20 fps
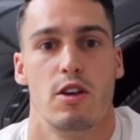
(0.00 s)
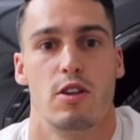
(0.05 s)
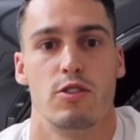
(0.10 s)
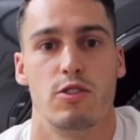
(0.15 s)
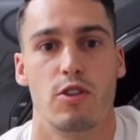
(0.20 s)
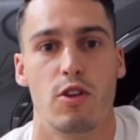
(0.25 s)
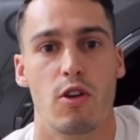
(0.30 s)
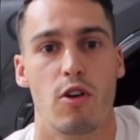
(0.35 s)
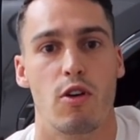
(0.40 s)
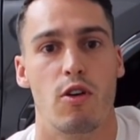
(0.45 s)

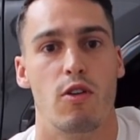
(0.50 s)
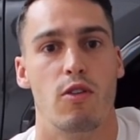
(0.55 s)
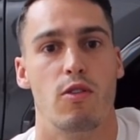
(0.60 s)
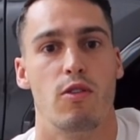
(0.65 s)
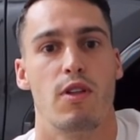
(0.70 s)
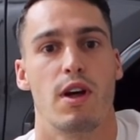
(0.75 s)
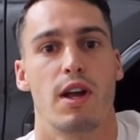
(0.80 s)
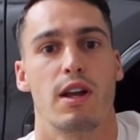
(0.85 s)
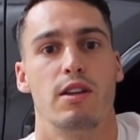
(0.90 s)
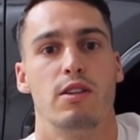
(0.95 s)
So
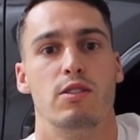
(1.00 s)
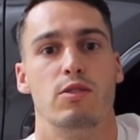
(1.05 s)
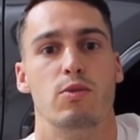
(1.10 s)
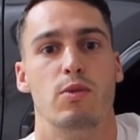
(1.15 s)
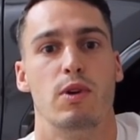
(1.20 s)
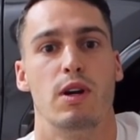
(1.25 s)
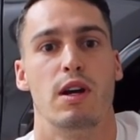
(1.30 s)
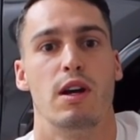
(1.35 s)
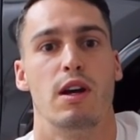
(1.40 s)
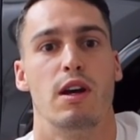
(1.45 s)
that is
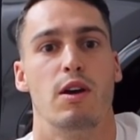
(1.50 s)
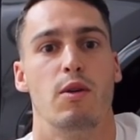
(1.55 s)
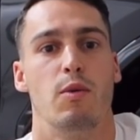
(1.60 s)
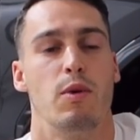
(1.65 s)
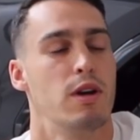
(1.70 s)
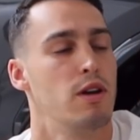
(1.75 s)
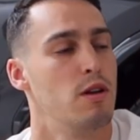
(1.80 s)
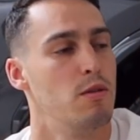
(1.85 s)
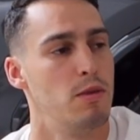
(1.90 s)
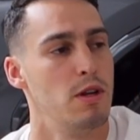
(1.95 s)
where
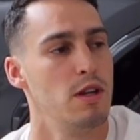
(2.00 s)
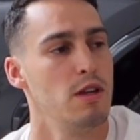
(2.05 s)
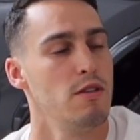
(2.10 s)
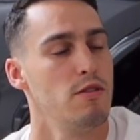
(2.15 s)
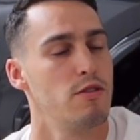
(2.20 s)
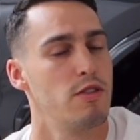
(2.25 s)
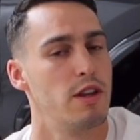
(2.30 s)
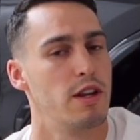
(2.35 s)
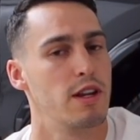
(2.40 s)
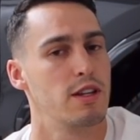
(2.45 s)
we're gonna be
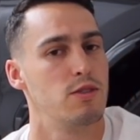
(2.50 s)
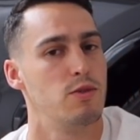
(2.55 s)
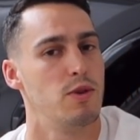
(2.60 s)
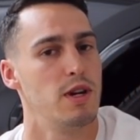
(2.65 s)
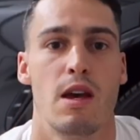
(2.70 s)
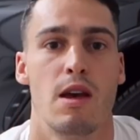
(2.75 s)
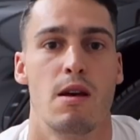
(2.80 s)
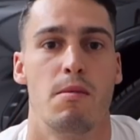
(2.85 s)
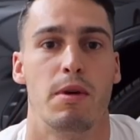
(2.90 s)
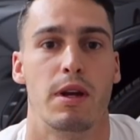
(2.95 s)
for the next
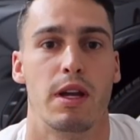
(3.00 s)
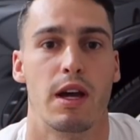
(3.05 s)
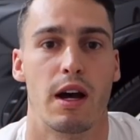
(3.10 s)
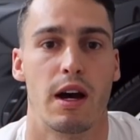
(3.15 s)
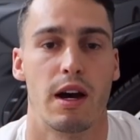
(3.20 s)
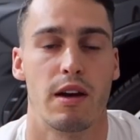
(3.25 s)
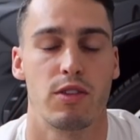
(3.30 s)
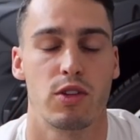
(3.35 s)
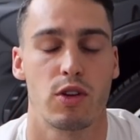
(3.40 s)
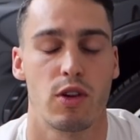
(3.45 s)
week. But yeah,
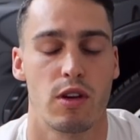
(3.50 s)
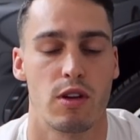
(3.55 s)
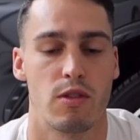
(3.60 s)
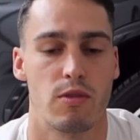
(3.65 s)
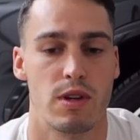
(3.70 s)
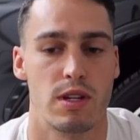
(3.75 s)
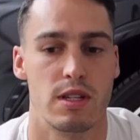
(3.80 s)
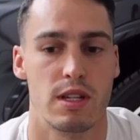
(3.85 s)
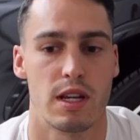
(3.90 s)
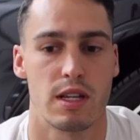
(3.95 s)
I have to go get
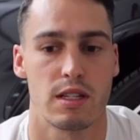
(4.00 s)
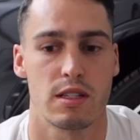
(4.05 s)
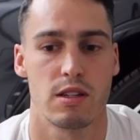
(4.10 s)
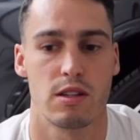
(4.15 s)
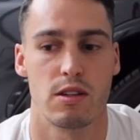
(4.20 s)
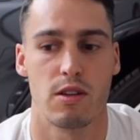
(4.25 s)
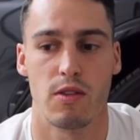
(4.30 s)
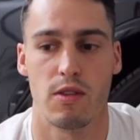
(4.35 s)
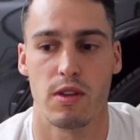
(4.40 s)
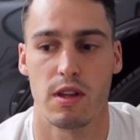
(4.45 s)

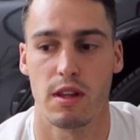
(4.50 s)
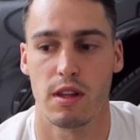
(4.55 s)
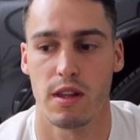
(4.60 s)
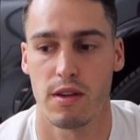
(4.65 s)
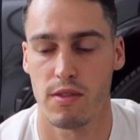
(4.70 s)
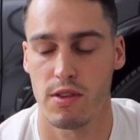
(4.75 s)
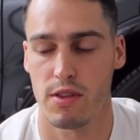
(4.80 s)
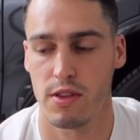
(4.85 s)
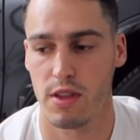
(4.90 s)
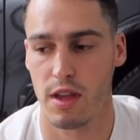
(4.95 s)
retested on the
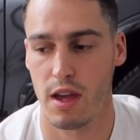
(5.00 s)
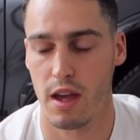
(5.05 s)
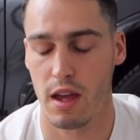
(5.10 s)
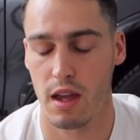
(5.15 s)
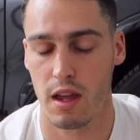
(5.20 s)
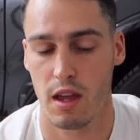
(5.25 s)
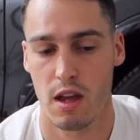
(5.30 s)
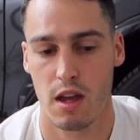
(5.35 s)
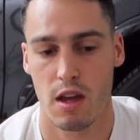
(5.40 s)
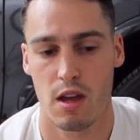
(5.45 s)
11th
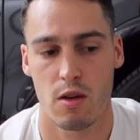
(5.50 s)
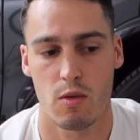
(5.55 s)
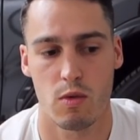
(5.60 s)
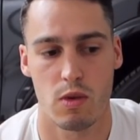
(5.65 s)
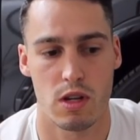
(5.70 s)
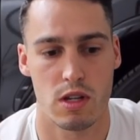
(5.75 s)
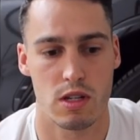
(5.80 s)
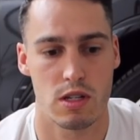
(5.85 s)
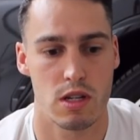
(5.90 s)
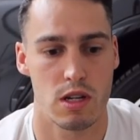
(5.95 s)
day,
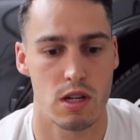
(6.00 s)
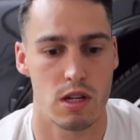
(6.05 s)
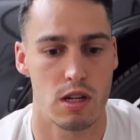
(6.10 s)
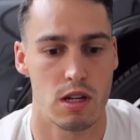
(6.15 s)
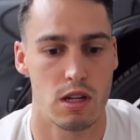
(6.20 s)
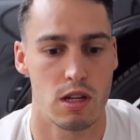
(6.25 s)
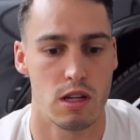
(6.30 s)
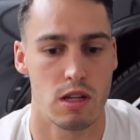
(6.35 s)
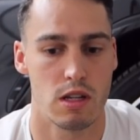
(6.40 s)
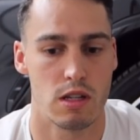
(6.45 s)
which
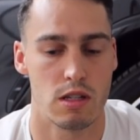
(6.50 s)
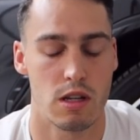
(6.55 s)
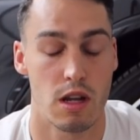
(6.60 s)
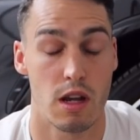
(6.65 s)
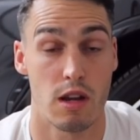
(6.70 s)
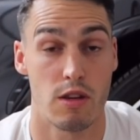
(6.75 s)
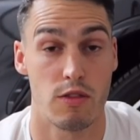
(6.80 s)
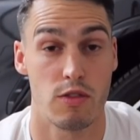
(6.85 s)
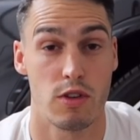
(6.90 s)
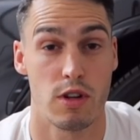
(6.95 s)
is,
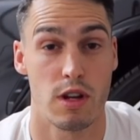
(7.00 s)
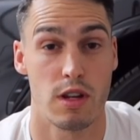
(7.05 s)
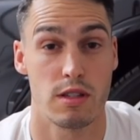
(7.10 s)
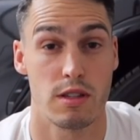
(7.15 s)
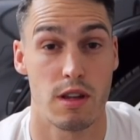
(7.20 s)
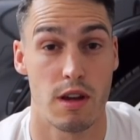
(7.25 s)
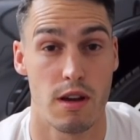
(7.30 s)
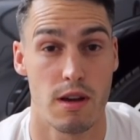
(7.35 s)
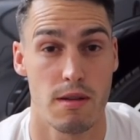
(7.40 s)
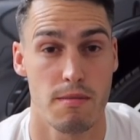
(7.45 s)
yeah, in a few days'
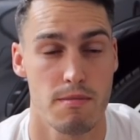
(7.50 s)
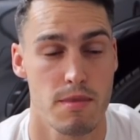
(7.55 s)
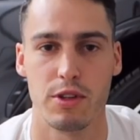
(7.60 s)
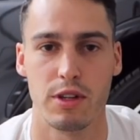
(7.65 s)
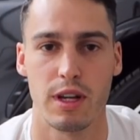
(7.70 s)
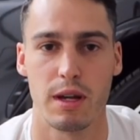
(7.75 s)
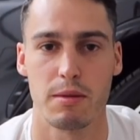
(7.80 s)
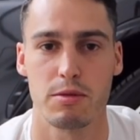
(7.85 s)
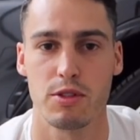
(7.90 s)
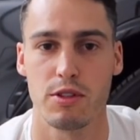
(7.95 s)
time. I'm
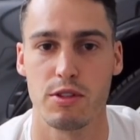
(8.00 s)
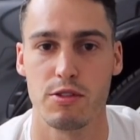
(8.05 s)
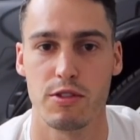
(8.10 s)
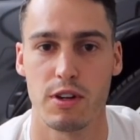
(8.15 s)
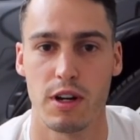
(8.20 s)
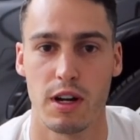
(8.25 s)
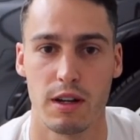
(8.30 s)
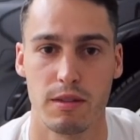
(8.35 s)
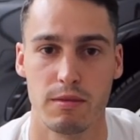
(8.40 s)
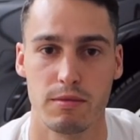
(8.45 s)
feeling absolutely
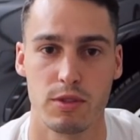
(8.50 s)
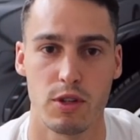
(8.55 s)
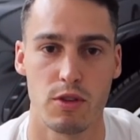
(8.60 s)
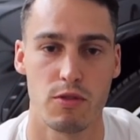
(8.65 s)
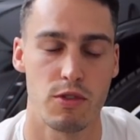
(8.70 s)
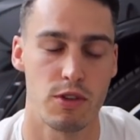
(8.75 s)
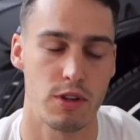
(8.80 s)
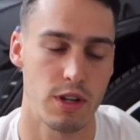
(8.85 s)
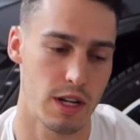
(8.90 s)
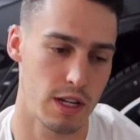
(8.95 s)
fine,
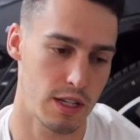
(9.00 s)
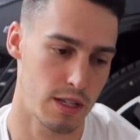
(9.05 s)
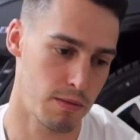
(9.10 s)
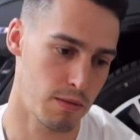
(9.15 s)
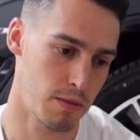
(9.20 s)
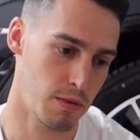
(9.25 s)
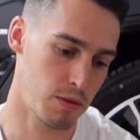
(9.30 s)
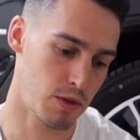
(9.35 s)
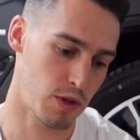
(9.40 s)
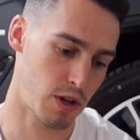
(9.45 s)
don't feel any
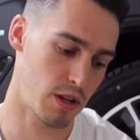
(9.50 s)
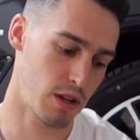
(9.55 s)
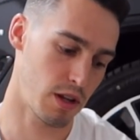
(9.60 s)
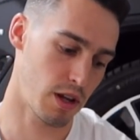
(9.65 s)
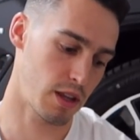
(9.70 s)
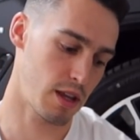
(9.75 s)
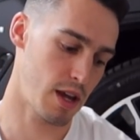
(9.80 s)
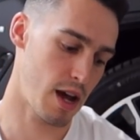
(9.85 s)
symptoms or anything like